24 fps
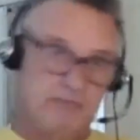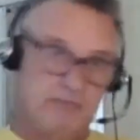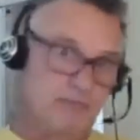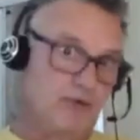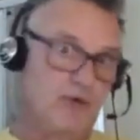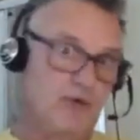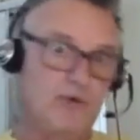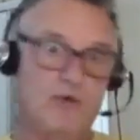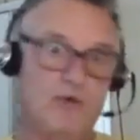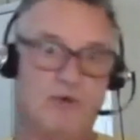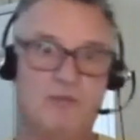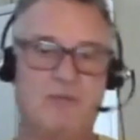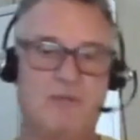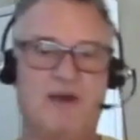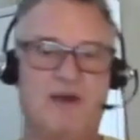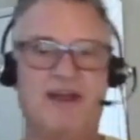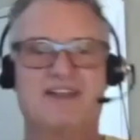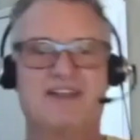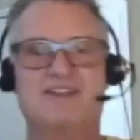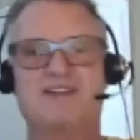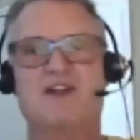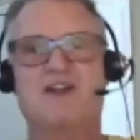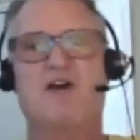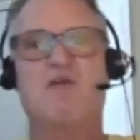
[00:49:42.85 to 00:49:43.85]
pulled
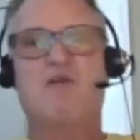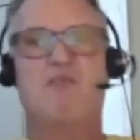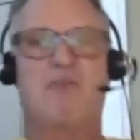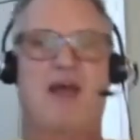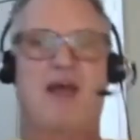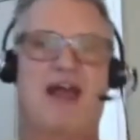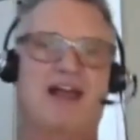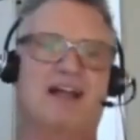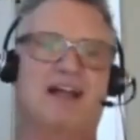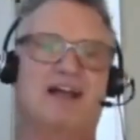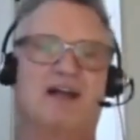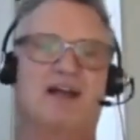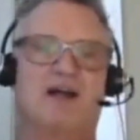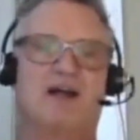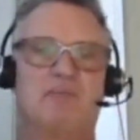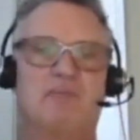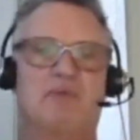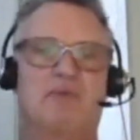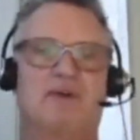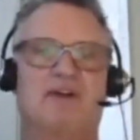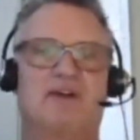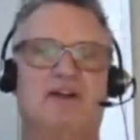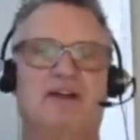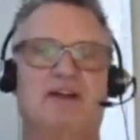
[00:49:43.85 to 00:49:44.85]
myself back up,
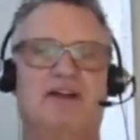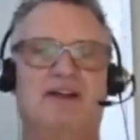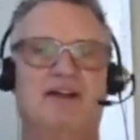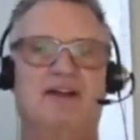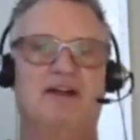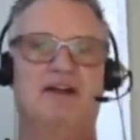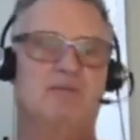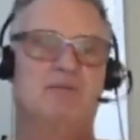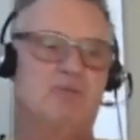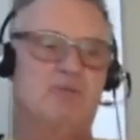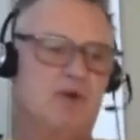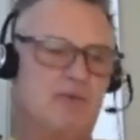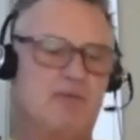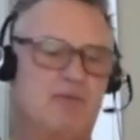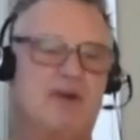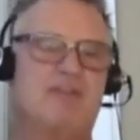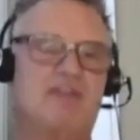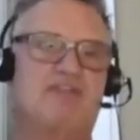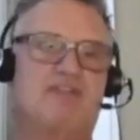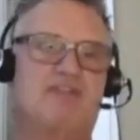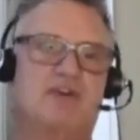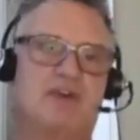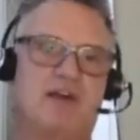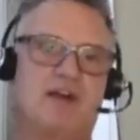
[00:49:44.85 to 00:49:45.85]
put my
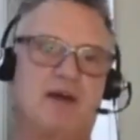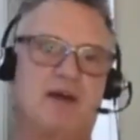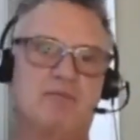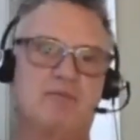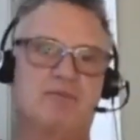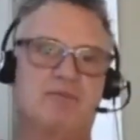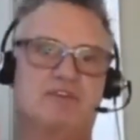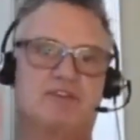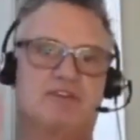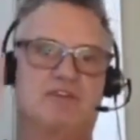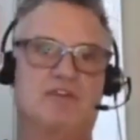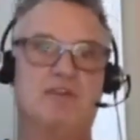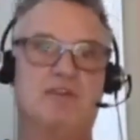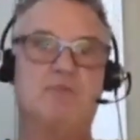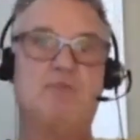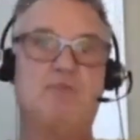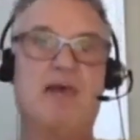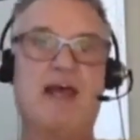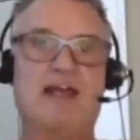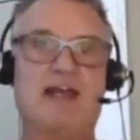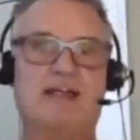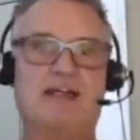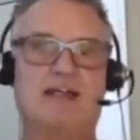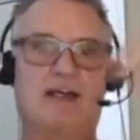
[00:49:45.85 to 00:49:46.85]
foot up, stood
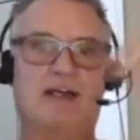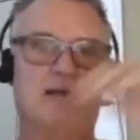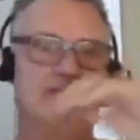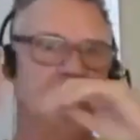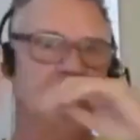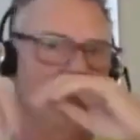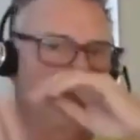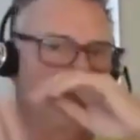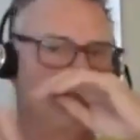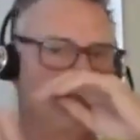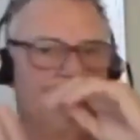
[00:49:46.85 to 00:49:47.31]
back up,